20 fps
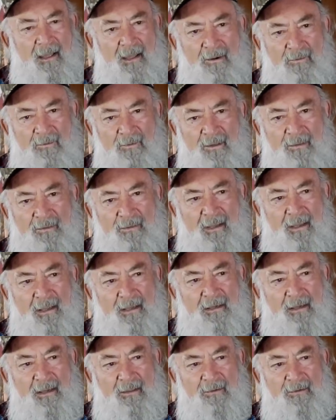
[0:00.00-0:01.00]
and one thing
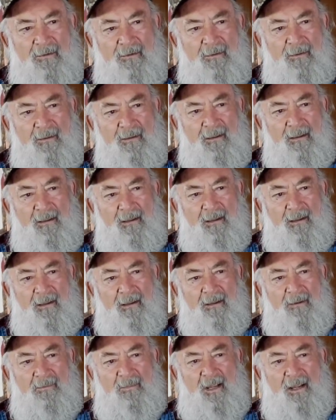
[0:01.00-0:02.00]
or another,
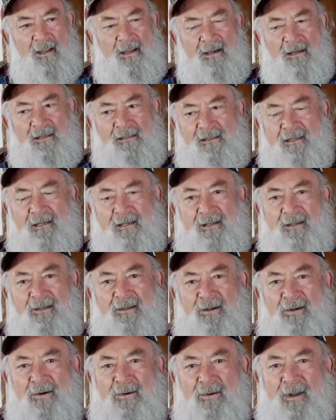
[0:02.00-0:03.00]
because
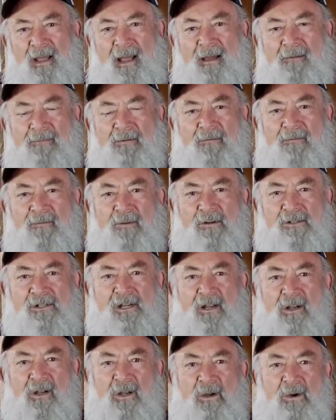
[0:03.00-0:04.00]
you don't have the
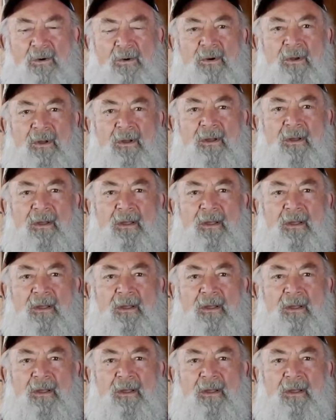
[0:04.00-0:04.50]
first clue